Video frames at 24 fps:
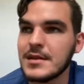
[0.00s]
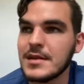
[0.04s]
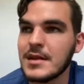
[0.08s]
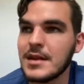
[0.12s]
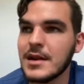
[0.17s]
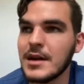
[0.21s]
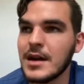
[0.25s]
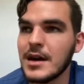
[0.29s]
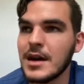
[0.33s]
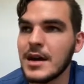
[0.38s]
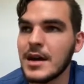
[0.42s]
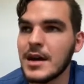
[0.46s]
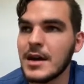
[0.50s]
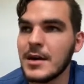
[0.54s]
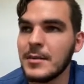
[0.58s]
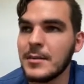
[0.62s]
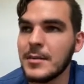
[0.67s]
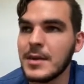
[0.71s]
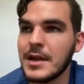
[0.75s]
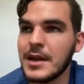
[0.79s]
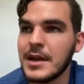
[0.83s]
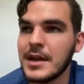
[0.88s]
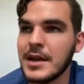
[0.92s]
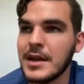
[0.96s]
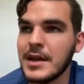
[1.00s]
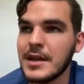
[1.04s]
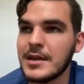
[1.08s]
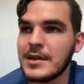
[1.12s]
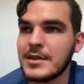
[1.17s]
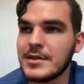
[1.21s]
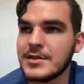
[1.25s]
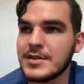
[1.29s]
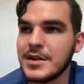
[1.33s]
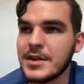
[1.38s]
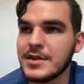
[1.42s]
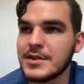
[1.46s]
And
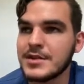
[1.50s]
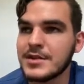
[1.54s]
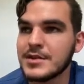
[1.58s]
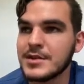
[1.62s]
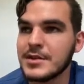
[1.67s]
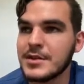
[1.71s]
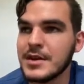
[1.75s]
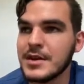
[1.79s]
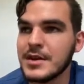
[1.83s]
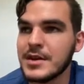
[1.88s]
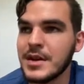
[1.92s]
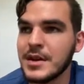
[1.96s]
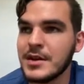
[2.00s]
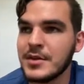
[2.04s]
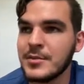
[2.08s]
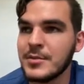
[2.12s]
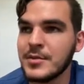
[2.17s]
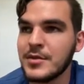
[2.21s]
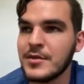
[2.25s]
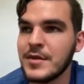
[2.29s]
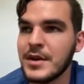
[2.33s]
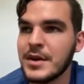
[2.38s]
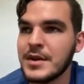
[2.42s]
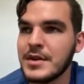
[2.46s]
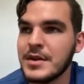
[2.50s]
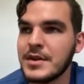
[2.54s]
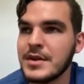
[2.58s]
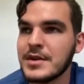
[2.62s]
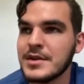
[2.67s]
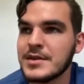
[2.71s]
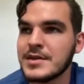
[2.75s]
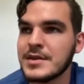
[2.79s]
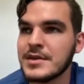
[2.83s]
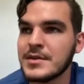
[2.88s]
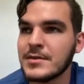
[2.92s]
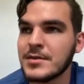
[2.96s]
there's also another move I
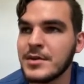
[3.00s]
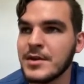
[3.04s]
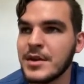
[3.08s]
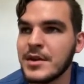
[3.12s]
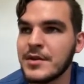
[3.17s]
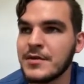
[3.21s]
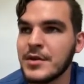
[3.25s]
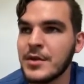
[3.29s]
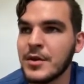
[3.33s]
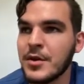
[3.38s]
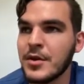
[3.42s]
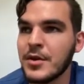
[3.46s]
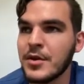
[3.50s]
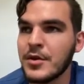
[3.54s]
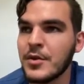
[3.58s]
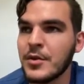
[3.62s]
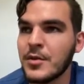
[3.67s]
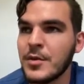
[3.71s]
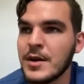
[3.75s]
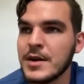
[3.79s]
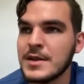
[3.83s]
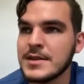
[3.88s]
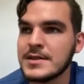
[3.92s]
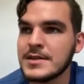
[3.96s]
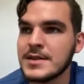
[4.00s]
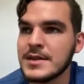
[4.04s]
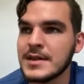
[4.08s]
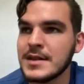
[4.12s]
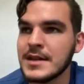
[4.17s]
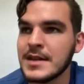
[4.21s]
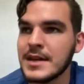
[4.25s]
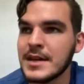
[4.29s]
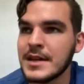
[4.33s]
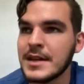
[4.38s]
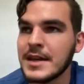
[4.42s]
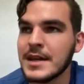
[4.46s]
noticed where if you hurdle once and then
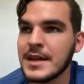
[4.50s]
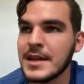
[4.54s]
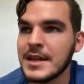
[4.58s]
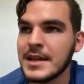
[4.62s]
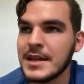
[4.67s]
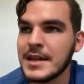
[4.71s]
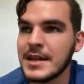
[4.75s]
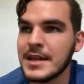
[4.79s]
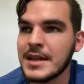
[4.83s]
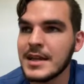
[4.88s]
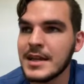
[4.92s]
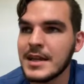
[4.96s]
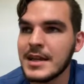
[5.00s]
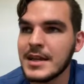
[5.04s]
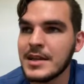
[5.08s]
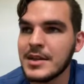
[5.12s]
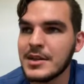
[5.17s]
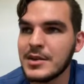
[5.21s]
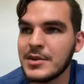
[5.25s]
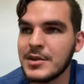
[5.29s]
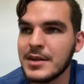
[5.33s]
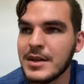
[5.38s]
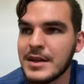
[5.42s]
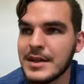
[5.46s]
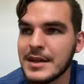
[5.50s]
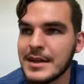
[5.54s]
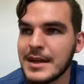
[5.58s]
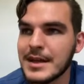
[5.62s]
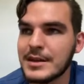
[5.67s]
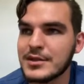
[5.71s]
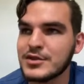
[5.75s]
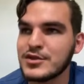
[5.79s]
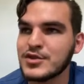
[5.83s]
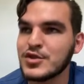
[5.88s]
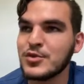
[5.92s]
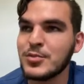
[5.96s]
again, you get like a
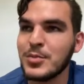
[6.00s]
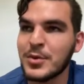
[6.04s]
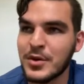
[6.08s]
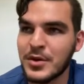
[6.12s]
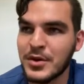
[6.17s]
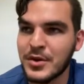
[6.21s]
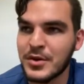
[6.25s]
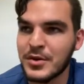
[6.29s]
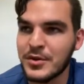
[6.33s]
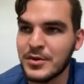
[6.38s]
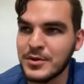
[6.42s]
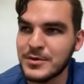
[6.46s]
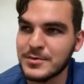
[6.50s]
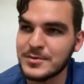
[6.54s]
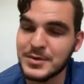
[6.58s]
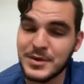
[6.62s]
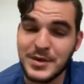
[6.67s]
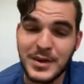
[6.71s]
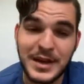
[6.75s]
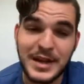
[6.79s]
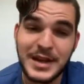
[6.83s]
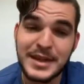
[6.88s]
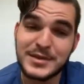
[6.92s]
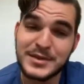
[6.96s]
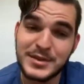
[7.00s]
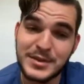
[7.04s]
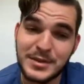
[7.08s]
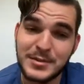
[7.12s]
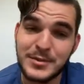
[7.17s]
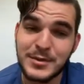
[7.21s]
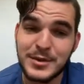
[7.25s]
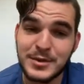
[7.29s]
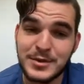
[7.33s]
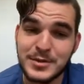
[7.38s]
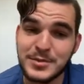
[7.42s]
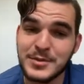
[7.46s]
super hurdle. So I guess you
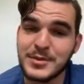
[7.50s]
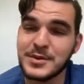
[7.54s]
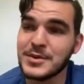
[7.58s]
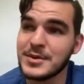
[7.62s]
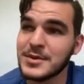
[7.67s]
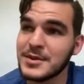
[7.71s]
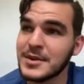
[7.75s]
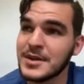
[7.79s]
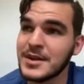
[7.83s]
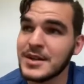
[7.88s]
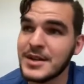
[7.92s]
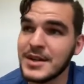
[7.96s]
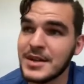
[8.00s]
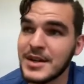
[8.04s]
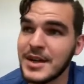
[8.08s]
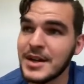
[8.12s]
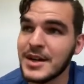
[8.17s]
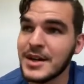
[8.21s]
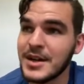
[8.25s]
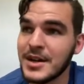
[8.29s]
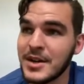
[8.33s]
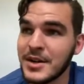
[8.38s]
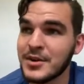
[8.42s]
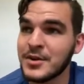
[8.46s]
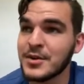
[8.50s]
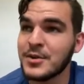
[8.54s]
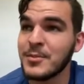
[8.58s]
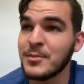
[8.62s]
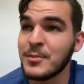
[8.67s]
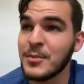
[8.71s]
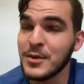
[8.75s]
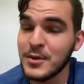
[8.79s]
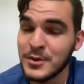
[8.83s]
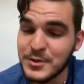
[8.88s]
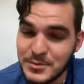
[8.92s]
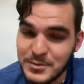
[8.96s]
can hurdle
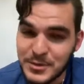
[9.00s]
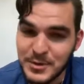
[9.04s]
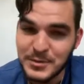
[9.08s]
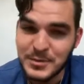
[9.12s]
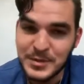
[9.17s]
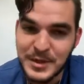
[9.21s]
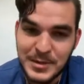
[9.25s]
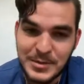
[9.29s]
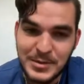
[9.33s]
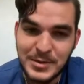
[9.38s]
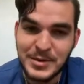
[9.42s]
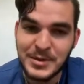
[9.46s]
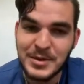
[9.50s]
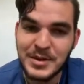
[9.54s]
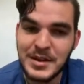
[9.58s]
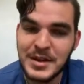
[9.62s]
multiple people